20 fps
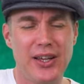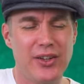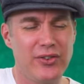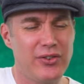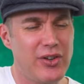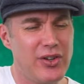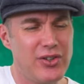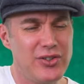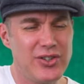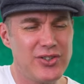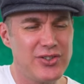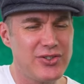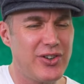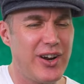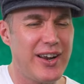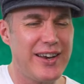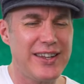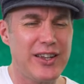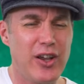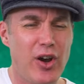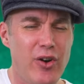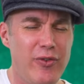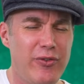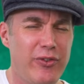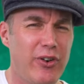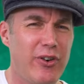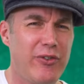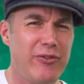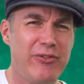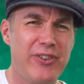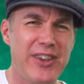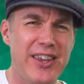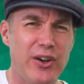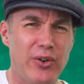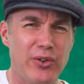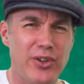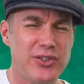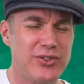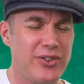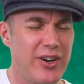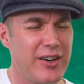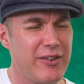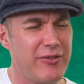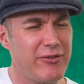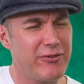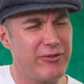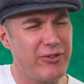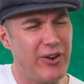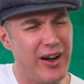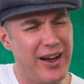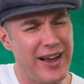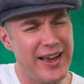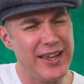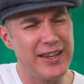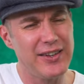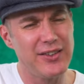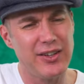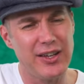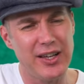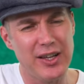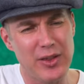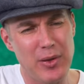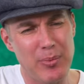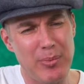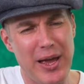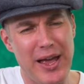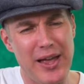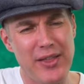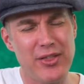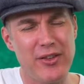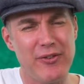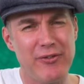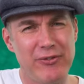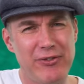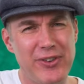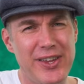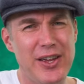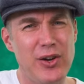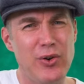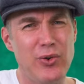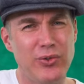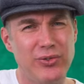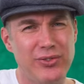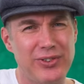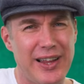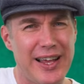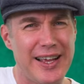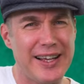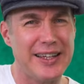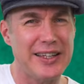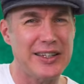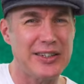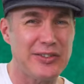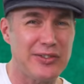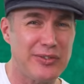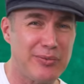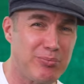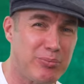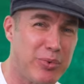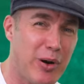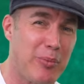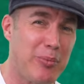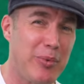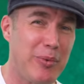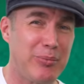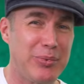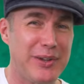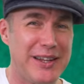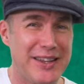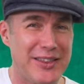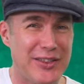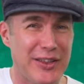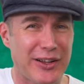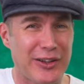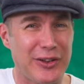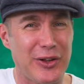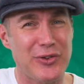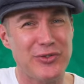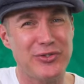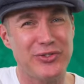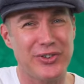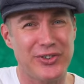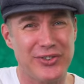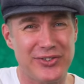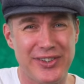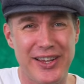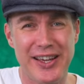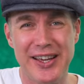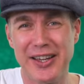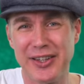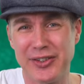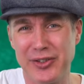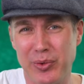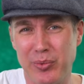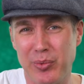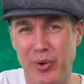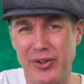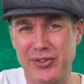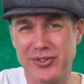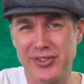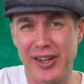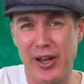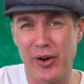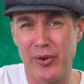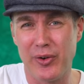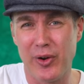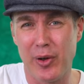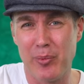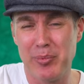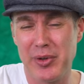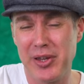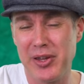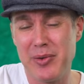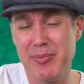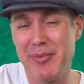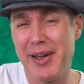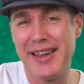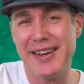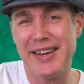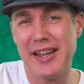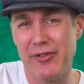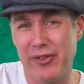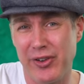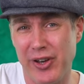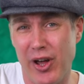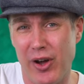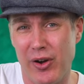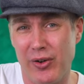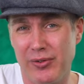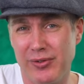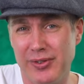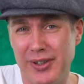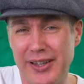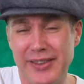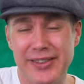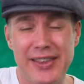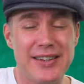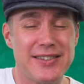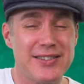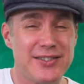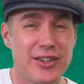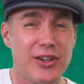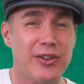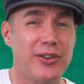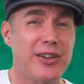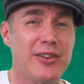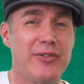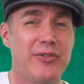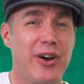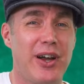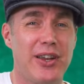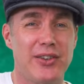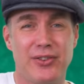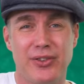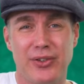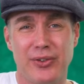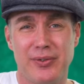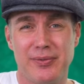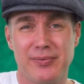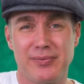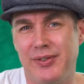So you're just trying to go for a feel. You're trying to find the pattern that feels like it's probably the closest to what's going on, but you may never know and that's totally fine too.